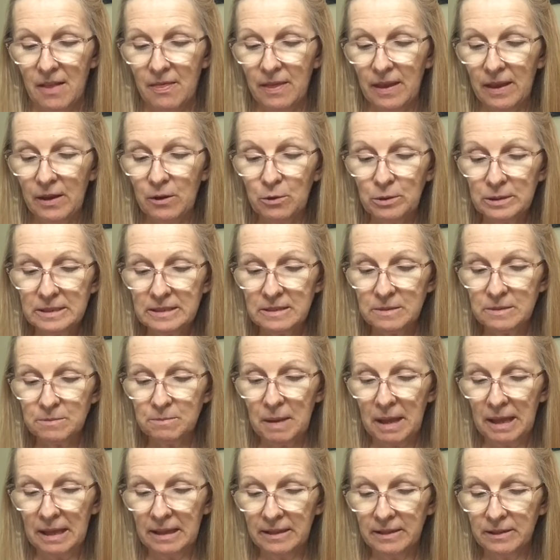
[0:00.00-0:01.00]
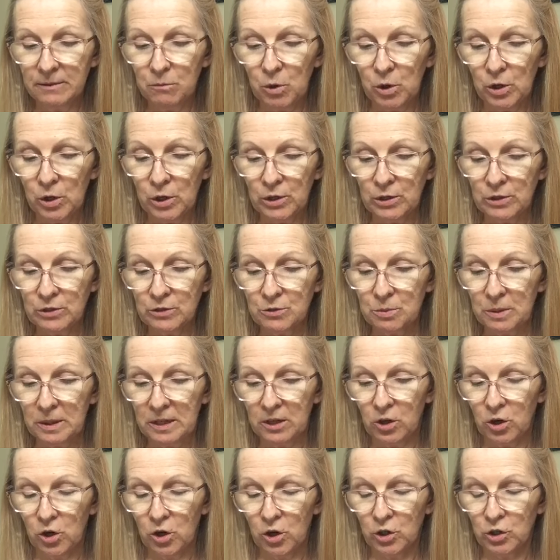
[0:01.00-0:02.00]
They quit spelling words when
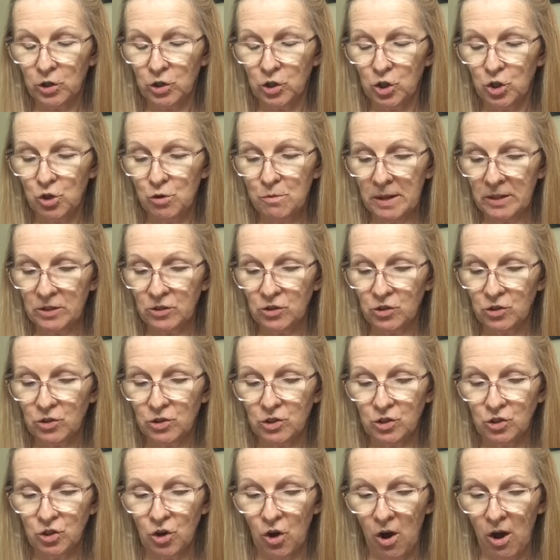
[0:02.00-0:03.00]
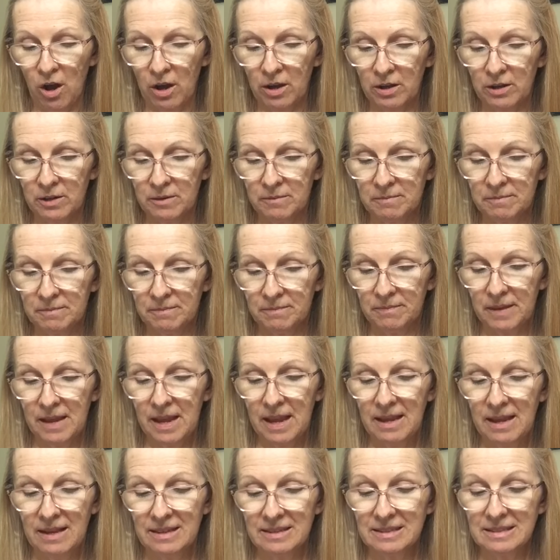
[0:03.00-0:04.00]
it hurt too much to talk.
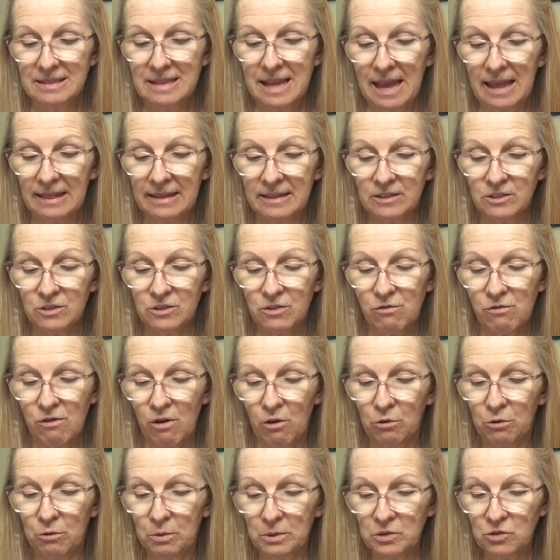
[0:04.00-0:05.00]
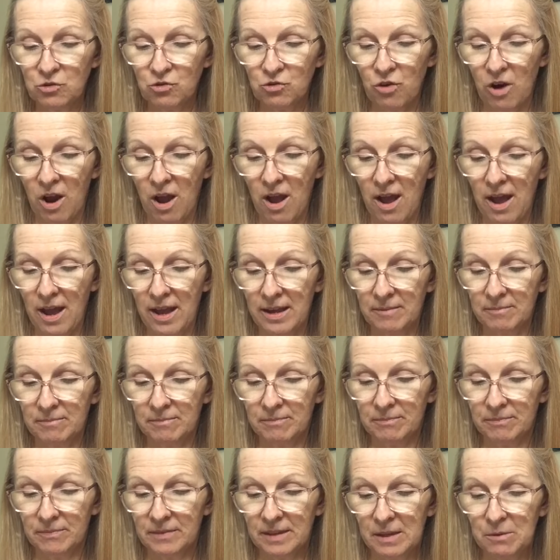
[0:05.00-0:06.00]
Stanley's throat was dry,
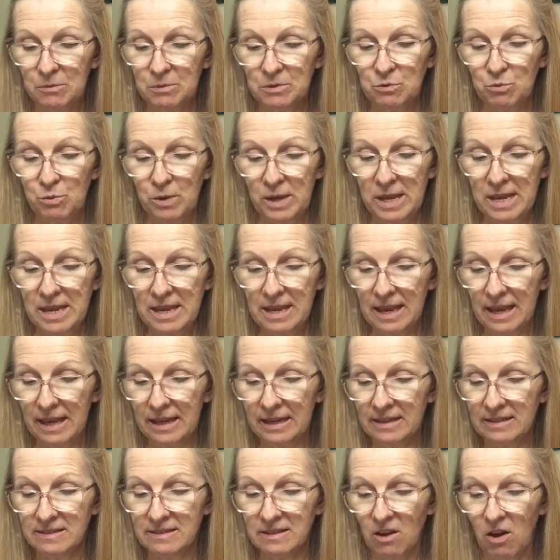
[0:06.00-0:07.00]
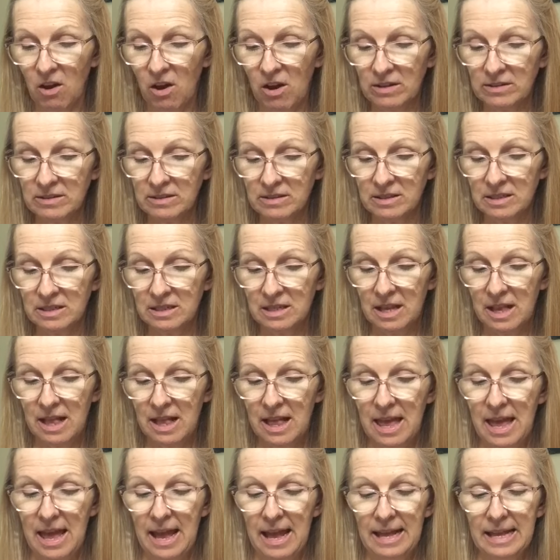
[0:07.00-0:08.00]
he was weak and exhausted,
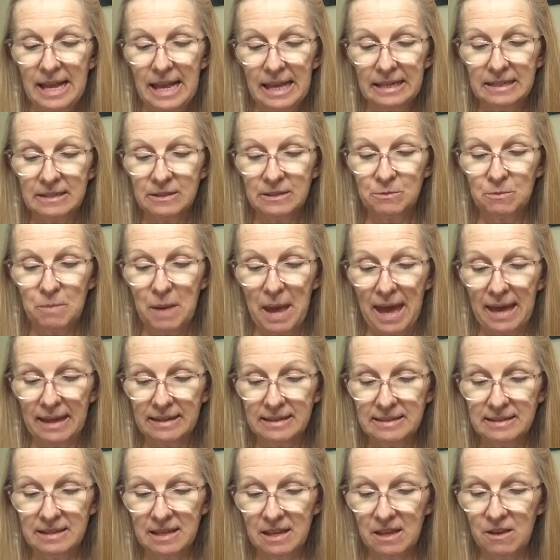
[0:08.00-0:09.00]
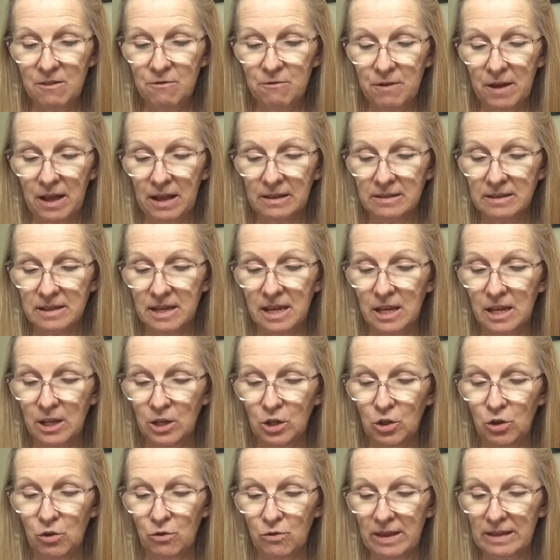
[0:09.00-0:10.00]
yet as bad as he felt, he
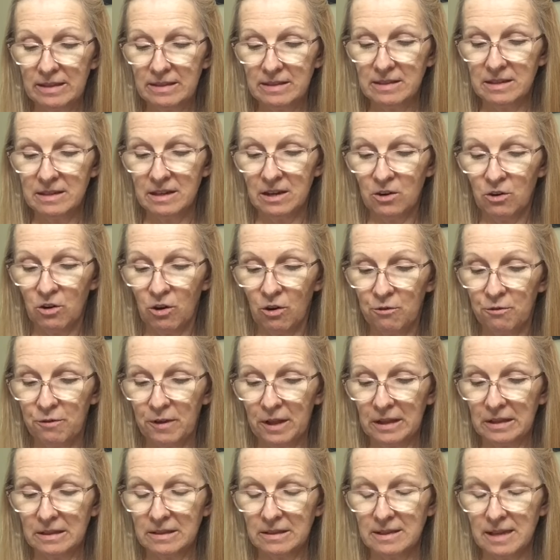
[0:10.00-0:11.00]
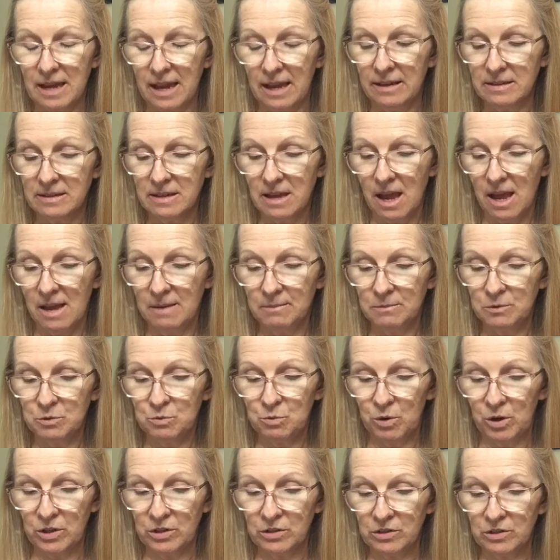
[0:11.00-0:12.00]
knew that Zero felt ten times
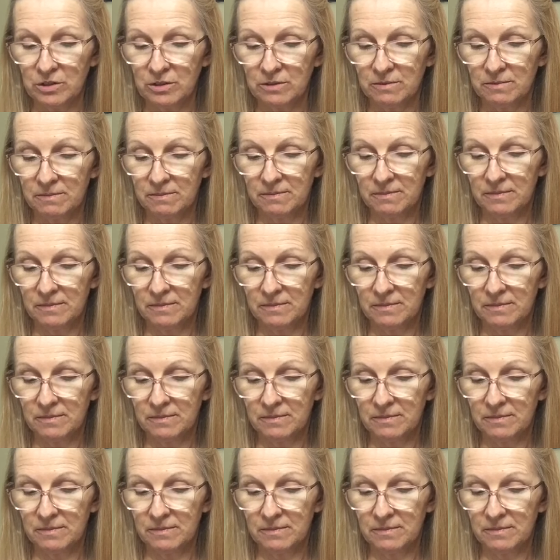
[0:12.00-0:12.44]
worse.